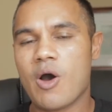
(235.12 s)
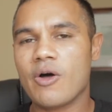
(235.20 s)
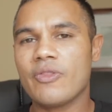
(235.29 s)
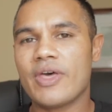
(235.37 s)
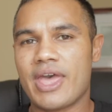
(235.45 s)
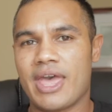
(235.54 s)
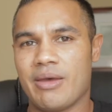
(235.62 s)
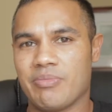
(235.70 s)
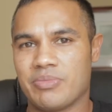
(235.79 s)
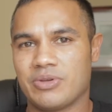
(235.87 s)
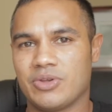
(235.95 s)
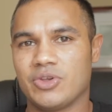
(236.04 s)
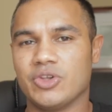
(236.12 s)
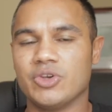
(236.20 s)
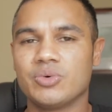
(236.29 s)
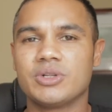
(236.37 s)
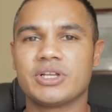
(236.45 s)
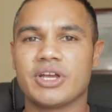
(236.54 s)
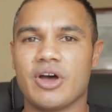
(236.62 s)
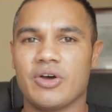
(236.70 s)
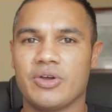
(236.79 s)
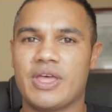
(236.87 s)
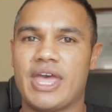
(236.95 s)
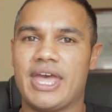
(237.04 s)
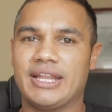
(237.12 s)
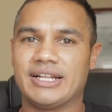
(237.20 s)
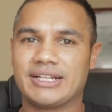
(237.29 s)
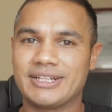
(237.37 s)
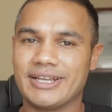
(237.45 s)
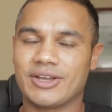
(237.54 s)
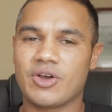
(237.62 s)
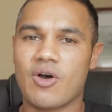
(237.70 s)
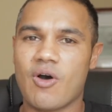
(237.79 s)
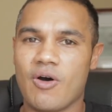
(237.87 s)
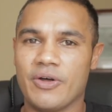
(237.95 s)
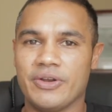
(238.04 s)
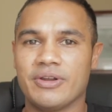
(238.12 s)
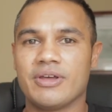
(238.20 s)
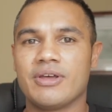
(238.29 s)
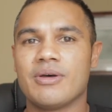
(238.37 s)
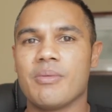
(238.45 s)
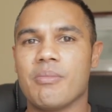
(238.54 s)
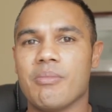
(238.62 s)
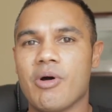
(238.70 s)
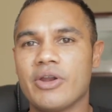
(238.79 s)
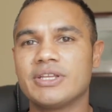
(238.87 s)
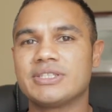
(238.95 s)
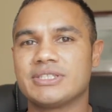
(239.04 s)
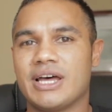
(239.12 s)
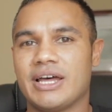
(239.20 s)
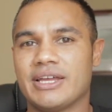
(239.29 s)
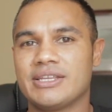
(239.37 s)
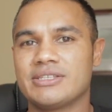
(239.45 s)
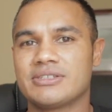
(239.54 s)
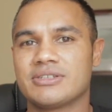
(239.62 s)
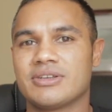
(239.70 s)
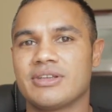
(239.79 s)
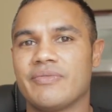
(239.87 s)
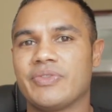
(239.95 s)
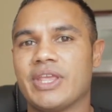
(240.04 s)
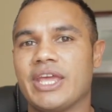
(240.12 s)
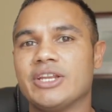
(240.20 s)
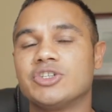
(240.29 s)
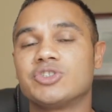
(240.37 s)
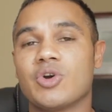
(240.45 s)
On the app, you will go and click on monetize and